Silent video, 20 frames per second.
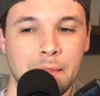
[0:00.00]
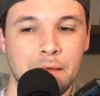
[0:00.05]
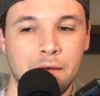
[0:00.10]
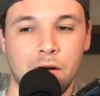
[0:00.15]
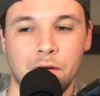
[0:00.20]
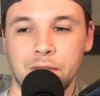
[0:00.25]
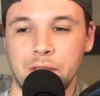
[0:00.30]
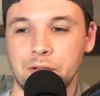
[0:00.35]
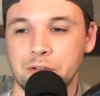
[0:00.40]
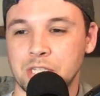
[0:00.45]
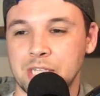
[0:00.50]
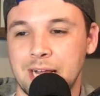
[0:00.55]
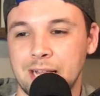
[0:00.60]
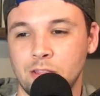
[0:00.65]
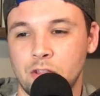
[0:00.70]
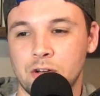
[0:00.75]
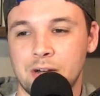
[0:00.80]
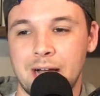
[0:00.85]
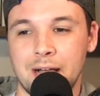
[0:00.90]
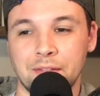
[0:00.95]
On the other side,
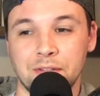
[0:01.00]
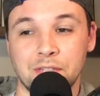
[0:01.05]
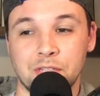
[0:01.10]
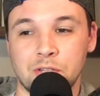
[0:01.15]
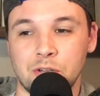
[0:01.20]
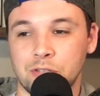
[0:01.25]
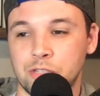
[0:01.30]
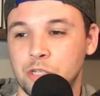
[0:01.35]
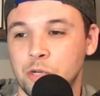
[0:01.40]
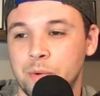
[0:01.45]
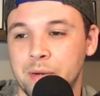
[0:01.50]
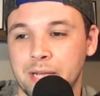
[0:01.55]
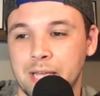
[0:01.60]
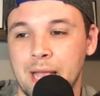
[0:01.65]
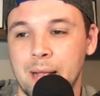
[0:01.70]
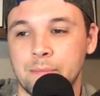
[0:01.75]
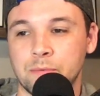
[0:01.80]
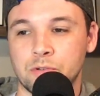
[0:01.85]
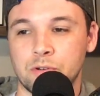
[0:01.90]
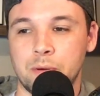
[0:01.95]
Long Island saw 2-hit
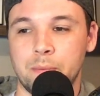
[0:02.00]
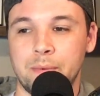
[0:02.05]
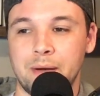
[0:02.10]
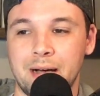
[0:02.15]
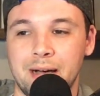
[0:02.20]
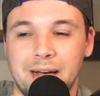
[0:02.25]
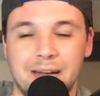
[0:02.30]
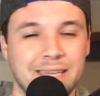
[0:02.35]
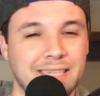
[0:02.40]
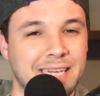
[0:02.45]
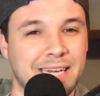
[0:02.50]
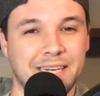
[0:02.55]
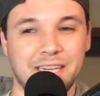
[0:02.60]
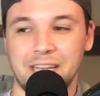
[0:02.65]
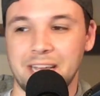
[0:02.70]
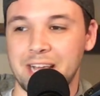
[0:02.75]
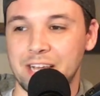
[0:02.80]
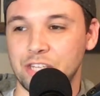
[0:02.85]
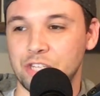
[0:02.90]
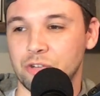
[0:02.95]
games from Adani
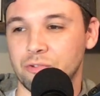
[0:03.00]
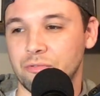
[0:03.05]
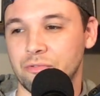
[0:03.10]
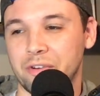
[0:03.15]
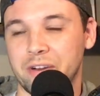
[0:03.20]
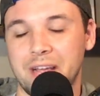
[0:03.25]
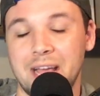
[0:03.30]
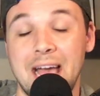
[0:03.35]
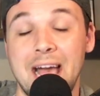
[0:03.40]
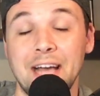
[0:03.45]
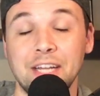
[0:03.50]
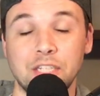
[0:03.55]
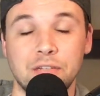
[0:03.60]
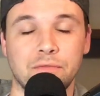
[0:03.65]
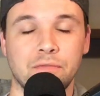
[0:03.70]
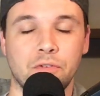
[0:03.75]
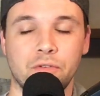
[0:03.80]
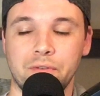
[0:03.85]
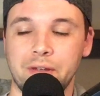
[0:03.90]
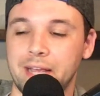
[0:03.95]

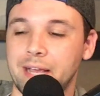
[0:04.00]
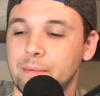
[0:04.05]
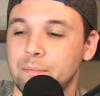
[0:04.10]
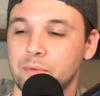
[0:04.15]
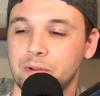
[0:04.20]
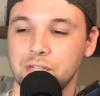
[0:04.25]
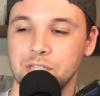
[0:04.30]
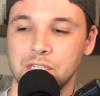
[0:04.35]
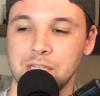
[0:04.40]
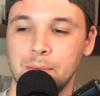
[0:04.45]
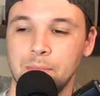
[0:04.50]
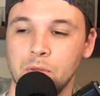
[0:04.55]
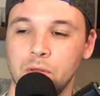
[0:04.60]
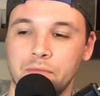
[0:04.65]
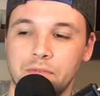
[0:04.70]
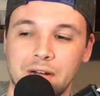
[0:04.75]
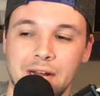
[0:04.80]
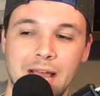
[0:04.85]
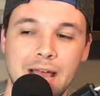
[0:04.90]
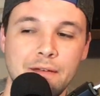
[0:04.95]
Hechevarria. I'm going to stumble
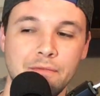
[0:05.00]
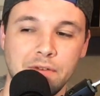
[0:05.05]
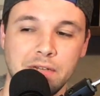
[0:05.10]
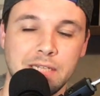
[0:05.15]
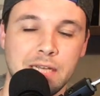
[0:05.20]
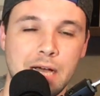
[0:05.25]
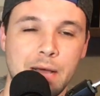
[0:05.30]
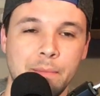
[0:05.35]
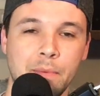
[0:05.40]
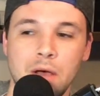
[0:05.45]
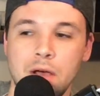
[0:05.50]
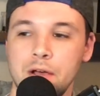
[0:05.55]
over it every time.